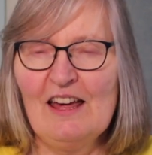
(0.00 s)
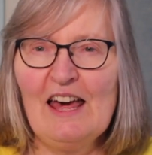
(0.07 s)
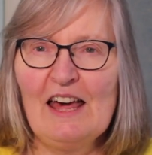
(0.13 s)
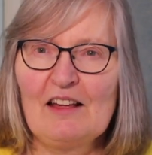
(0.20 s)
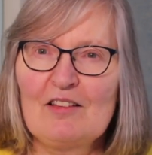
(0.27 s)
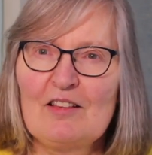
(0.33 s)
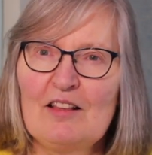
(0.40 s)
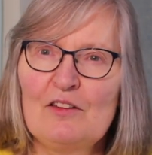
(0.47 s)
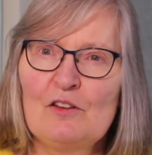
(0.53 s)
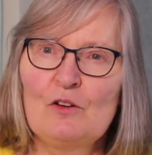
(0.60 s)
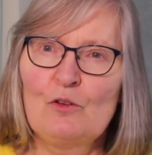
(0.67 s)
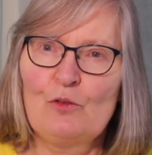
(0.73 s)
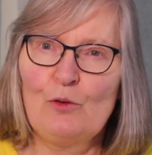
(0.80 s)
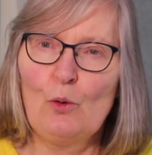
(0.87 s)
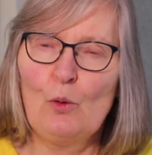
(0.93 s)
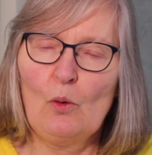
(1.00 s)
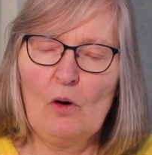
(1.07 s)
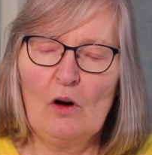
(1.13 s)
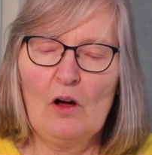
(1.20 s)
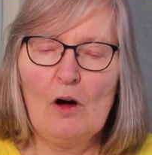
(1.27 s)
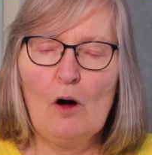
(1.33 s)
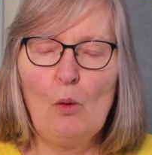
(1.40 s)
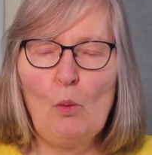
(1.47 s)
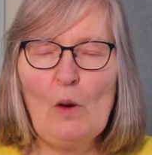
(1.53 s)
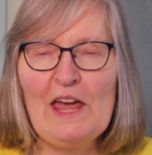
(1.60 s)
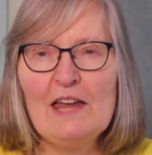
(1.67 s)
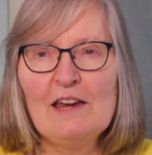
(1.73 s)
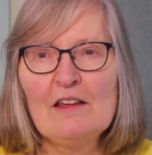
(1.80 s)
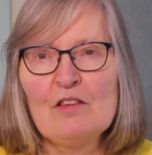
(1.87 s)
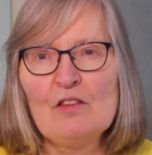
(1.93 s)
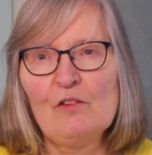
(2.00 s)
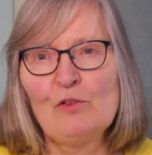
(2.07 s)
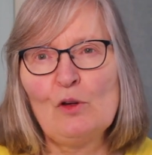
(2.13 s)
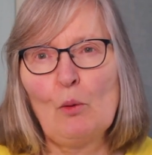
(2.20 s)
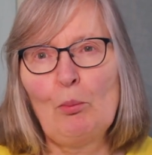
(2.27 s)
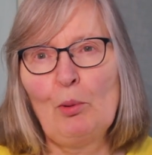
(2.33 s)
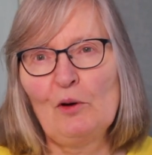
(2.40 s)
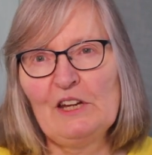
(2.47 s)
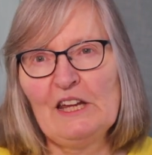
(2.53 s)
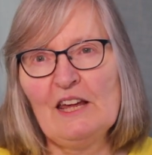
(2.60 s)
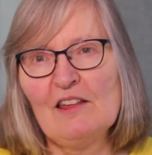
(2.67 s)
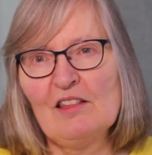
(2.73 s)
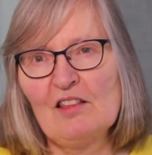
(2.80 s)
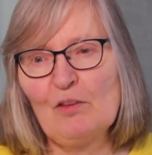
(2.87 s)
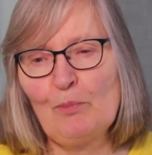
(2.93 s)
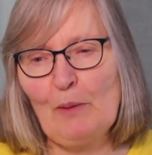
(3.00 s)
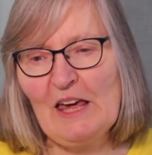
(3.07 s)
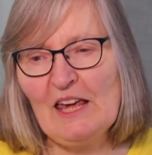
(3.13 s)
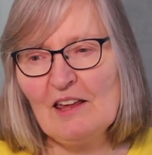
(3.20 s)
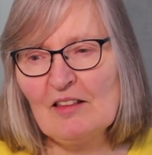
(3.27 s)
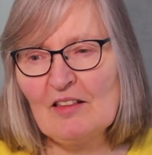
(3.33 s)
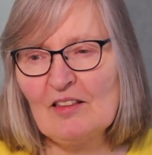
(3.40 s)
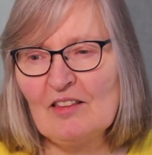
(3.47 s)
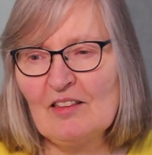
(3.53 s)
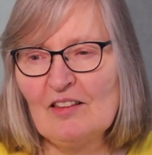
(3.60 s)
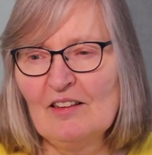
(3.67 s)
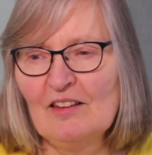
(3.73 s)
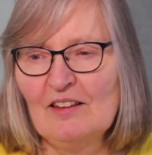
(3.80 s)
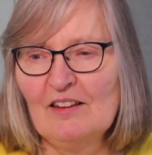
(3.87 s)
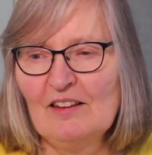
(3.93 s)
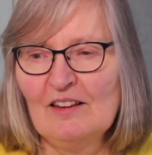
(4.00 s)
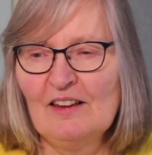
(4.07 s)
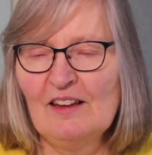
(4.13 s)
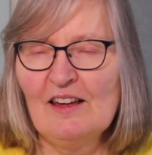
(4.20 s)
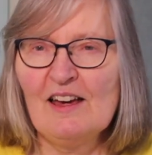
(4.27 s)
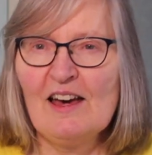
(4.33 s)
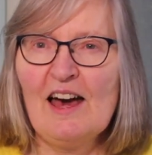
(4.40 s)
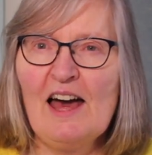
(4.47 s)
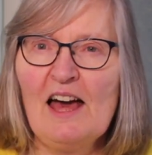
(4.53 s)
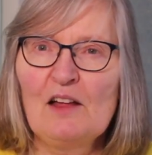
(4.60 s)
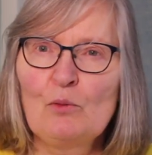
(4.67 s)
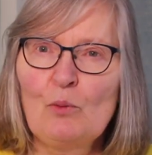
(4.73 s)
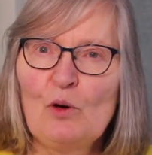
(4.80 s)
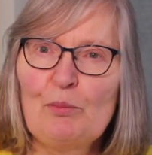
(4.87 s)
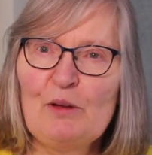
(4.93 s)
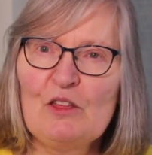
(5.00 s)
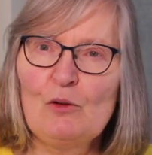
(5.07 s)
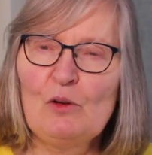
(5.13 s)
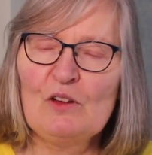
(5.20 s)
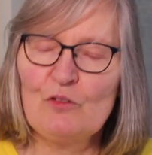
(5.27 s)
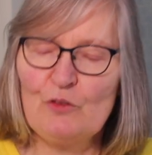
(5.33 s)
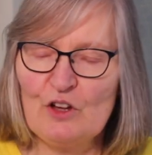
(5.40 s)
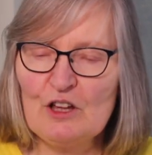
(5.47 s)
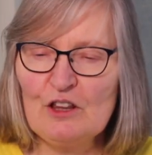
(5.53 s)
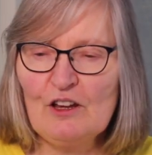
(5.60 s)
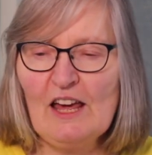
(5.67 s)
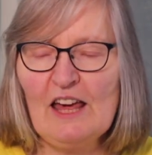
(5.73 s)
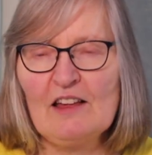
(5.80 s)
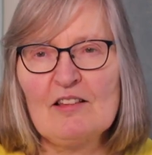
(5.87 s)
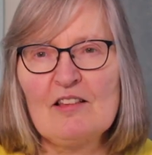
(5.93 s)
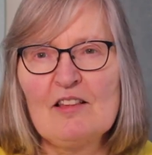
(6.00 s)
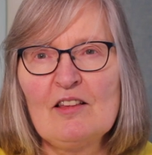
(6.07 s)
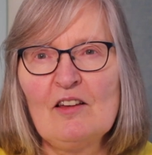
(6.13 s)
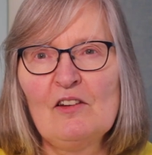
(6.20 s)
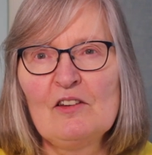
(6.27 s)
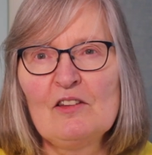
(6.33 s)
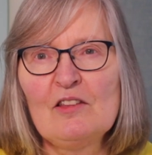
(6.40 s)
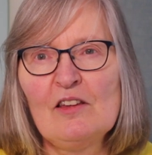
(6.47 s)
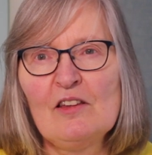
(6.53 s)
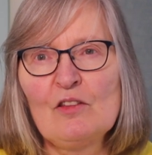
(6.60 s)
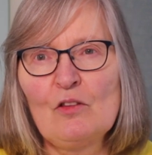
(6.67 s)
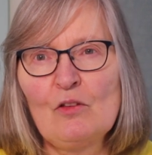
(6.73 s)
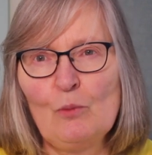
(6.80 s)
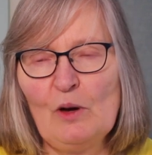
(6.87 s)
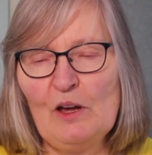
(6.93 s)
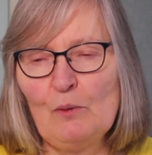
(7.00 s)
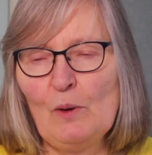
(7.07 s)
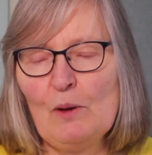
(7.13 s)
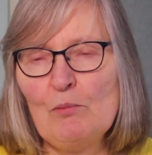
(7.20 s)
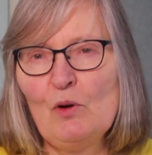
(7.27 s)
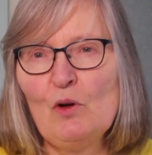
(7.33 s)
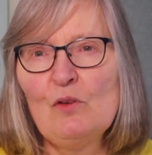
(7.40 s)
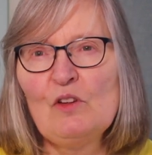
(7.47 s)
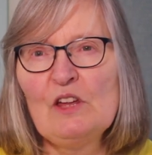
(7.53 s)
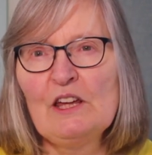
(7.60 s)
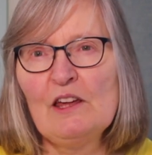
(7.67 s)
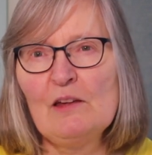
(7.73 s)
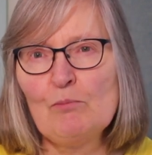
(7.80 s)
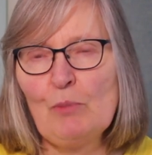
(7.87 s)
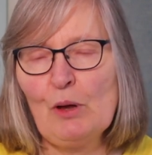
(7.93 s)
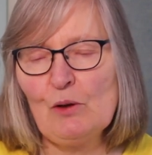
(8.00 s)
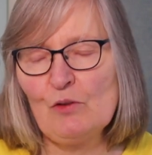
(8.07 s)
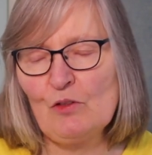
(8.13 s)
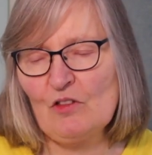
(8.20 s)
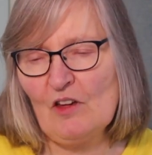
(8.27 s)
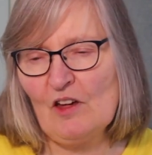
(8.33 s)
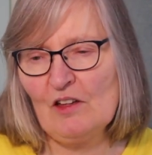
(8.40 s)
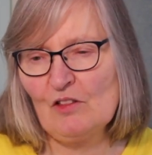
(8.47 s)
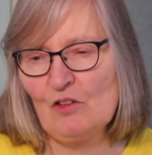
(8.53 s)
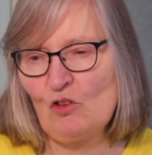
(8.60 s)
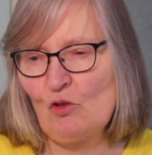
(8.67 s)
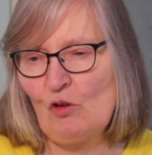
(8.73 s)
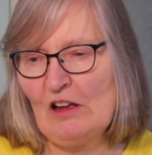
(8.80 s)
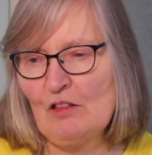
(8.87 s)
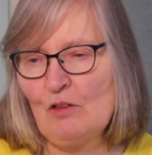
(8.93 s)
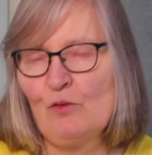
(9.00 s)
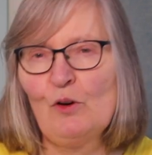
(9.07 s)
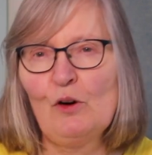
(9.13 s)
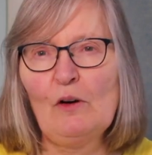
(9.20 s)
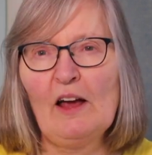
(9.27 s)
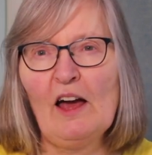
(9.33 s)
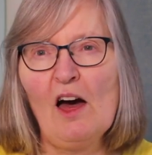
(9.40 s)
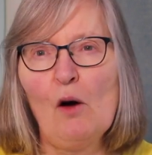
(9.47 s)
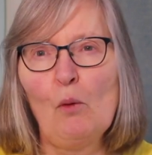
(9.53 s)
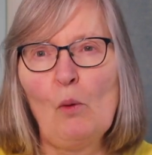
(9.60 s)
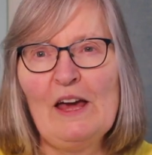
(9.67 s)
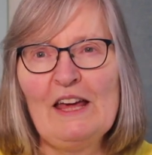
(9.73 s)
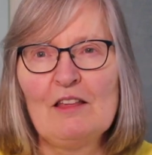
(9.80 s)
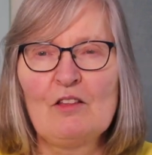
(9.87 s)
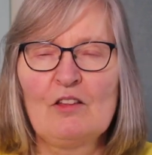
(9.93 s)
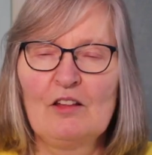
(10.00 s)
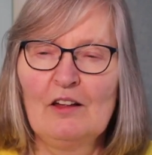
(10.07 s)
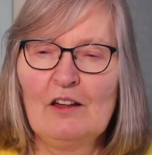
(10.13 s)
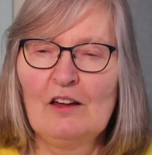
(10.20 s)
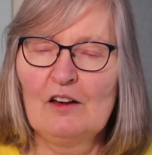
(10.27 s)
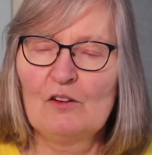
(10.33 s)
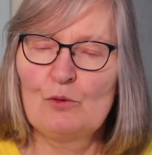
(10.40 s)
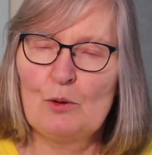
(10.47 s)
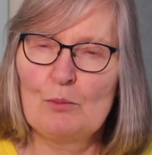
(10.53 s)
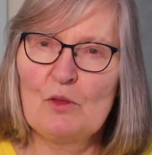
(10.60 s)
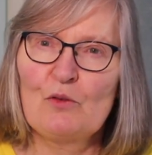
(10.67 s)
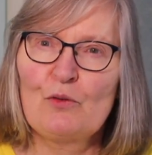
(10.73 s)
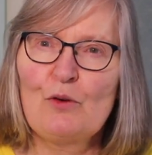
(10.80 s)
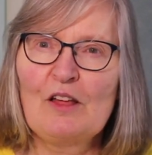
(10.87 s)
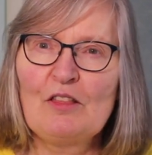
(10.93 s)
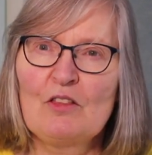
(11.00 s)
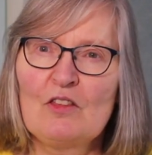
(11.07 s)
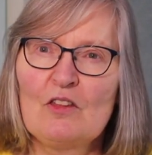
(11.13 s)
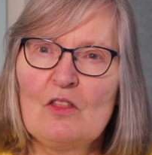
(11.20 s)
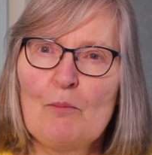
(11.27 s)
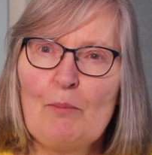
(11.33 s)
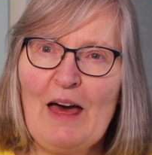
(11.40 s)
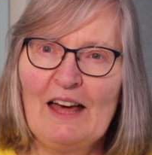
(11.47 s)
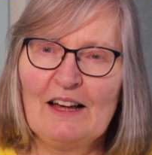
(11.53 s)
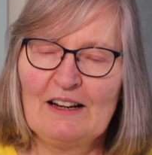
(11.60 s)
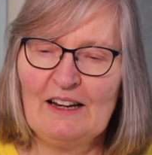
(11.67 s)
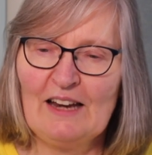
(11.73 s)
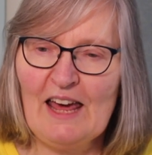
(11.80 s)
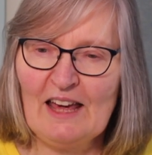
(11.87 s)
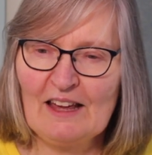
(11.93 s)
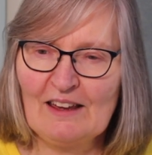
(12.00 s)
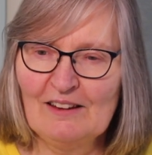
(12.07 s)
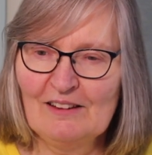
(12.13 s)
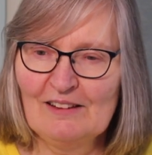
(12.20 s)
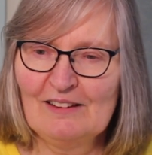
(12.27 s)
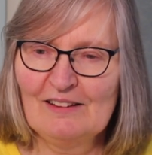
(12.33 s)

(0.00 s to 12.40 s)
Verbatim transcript: excellent for awareness of your body in space, and we'll be doing further exercises where we're moving in bow stance, transferring our weight from the front to the back leg,